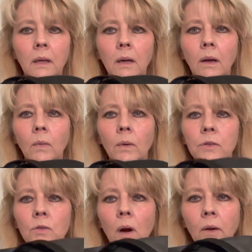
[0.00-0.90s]
I don't want
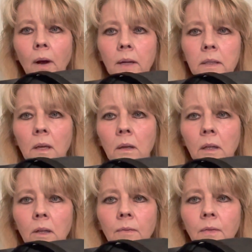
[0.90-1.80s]
dry, cracked, ugly
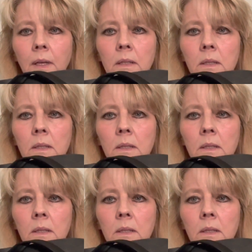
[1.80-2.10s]
looking feet.